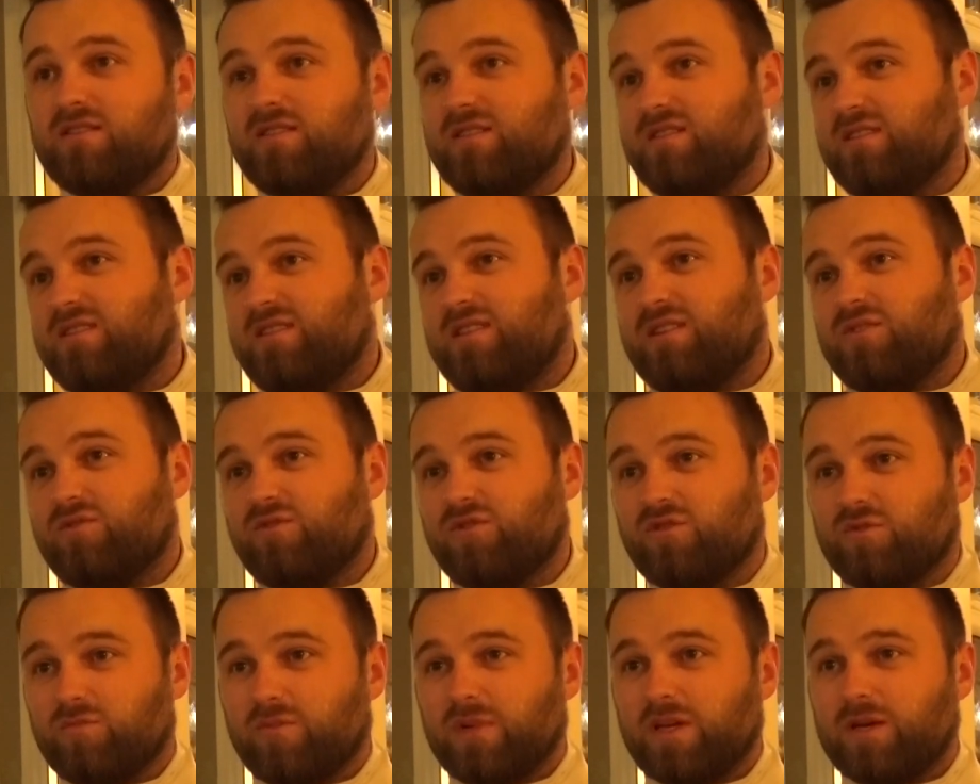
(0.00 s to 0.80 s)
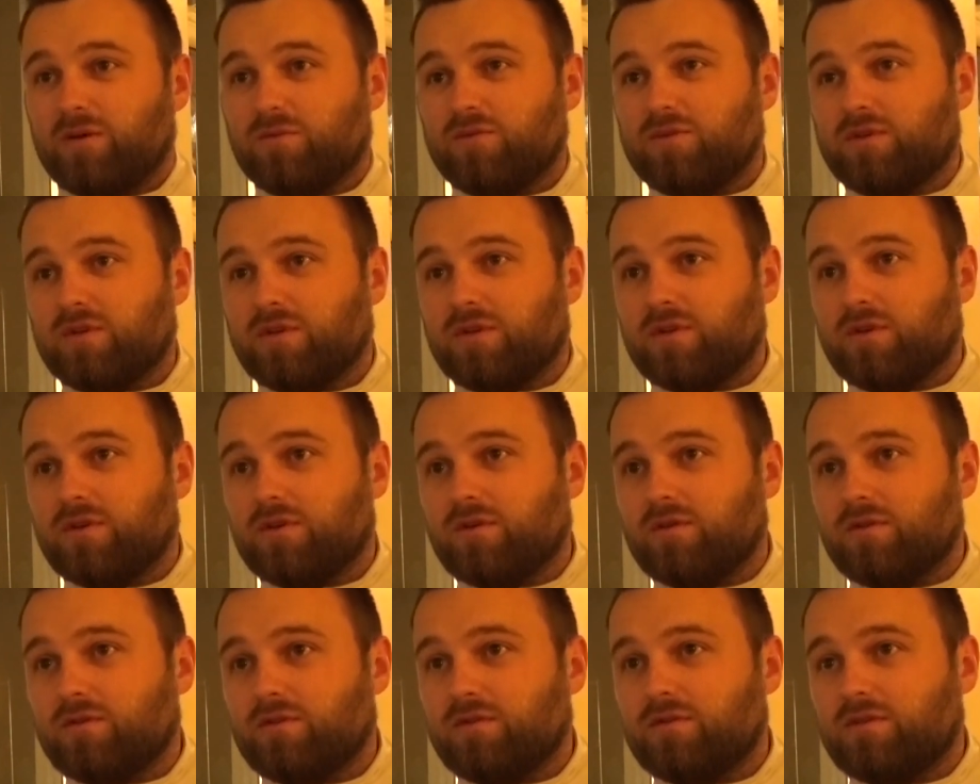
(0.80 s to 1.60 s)
still should be able
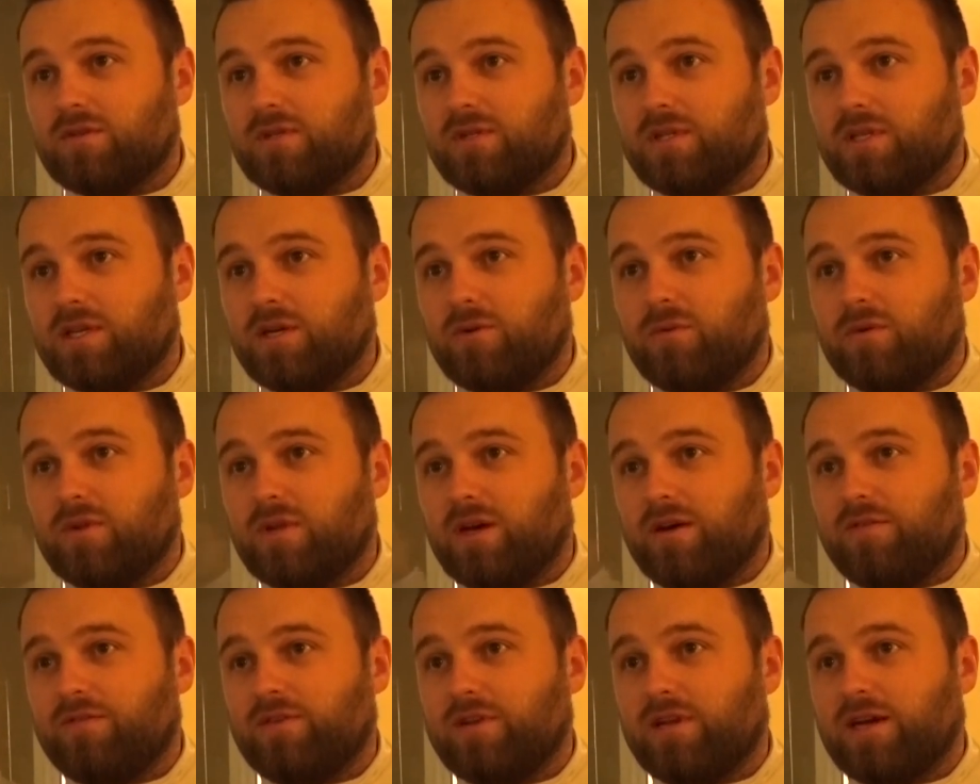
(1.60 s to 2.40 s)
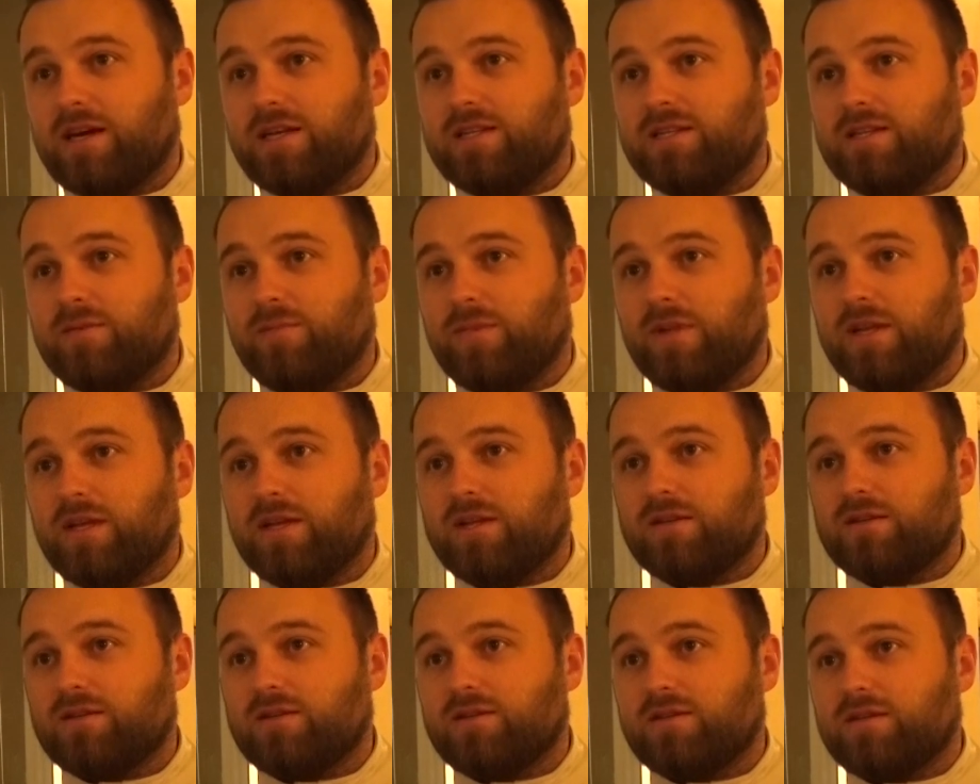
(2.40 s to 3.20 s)
to deal with that for 90
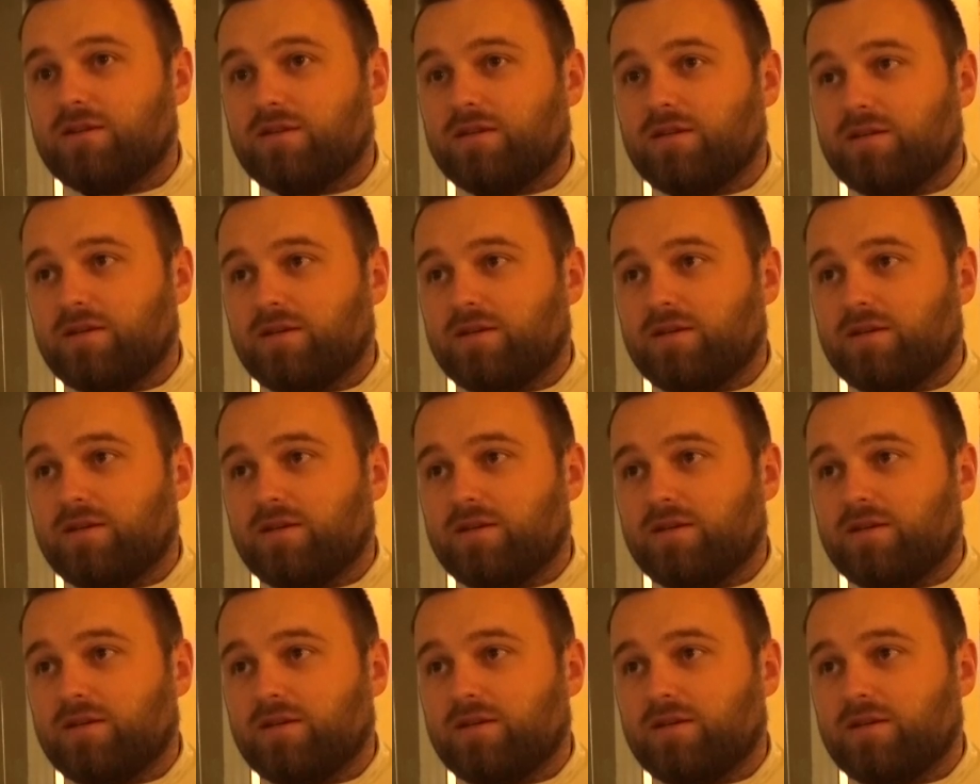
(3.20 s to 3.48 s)
minutes.